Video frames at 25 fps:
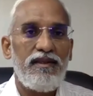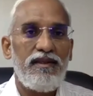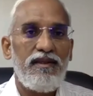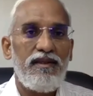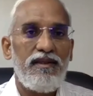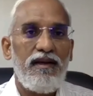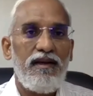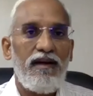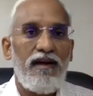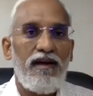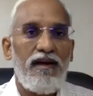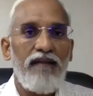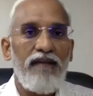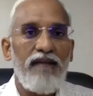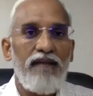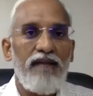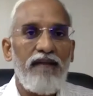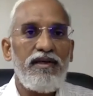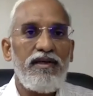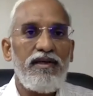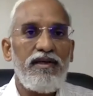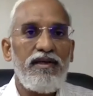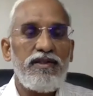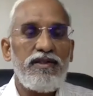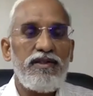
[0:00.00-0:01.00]
I have a
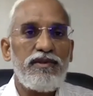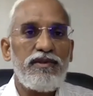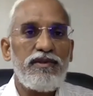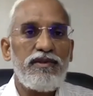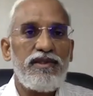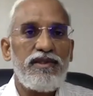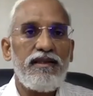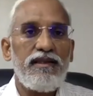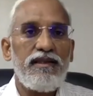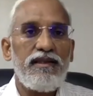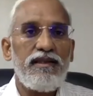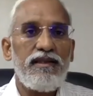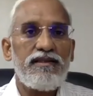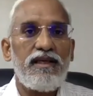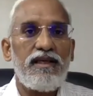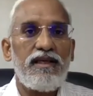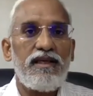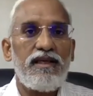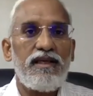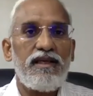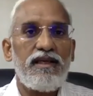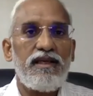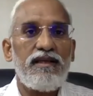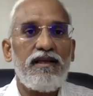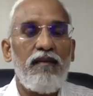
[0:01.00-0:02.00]
dispute saying that certain
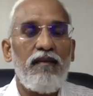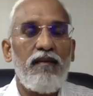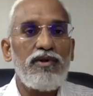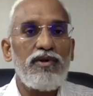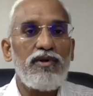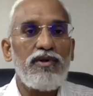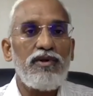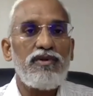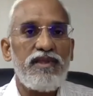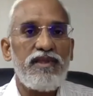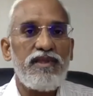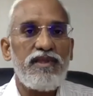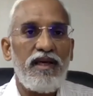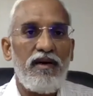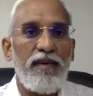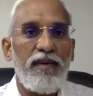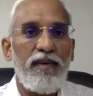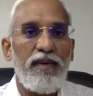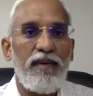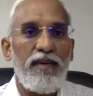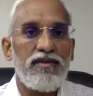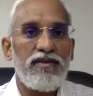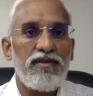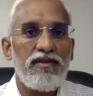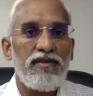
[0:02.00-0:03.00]
amounts which I have paid
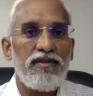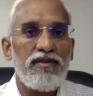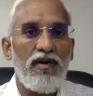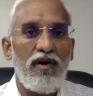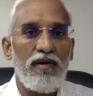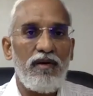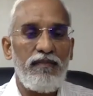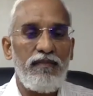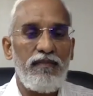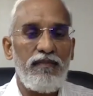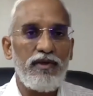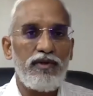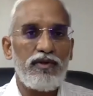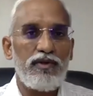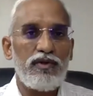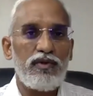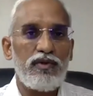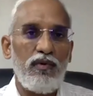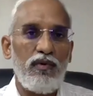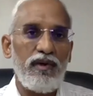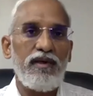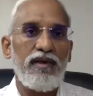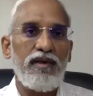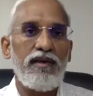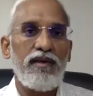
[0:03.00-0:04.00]
is not being shown
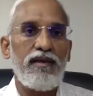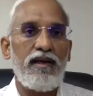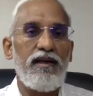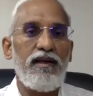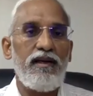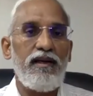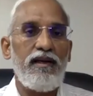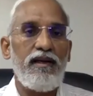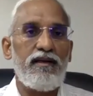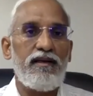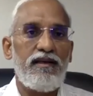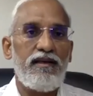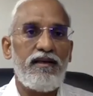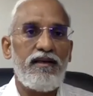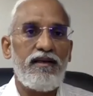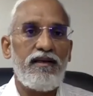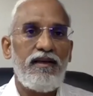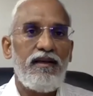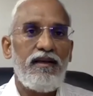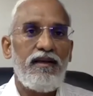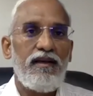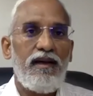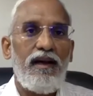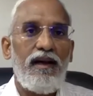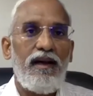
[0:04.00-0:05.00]
in credit.
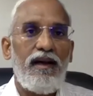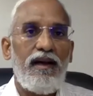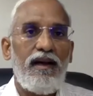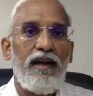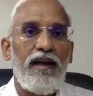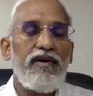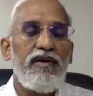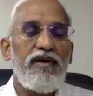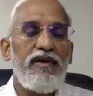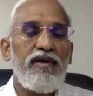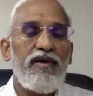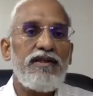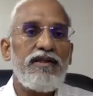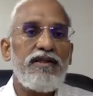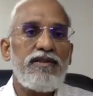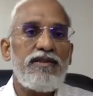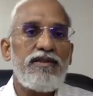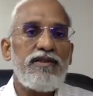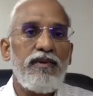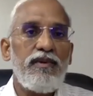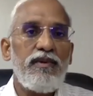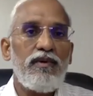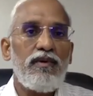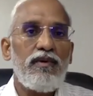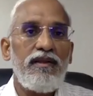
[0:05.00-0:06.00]
I have a
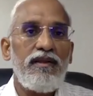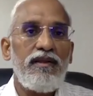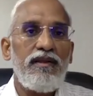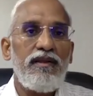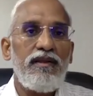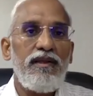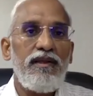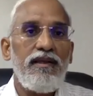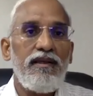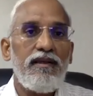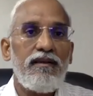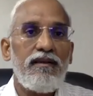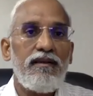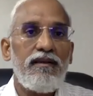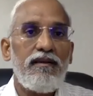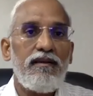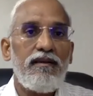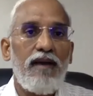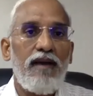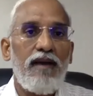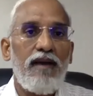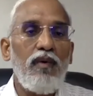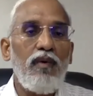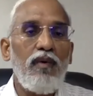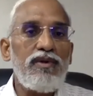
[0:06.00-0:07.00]
dispute on the
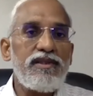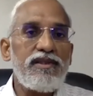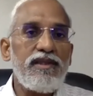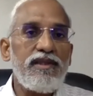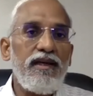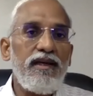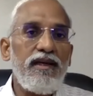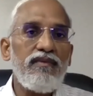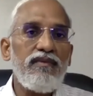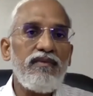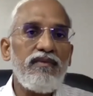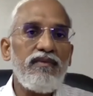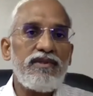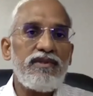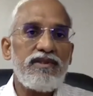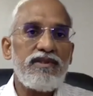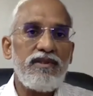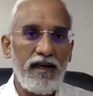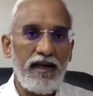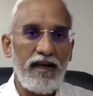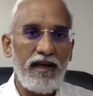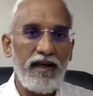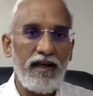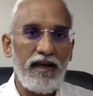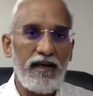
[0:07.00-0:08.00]
outstanding which the
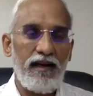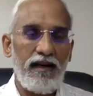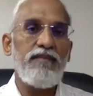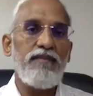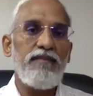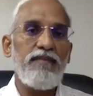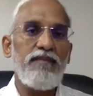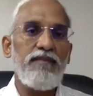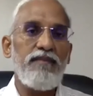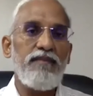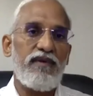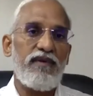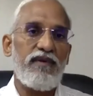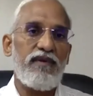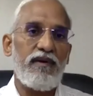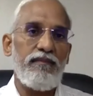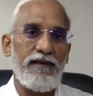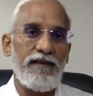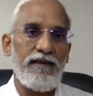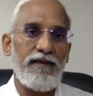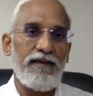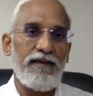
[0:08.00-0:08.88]
bank claims from me,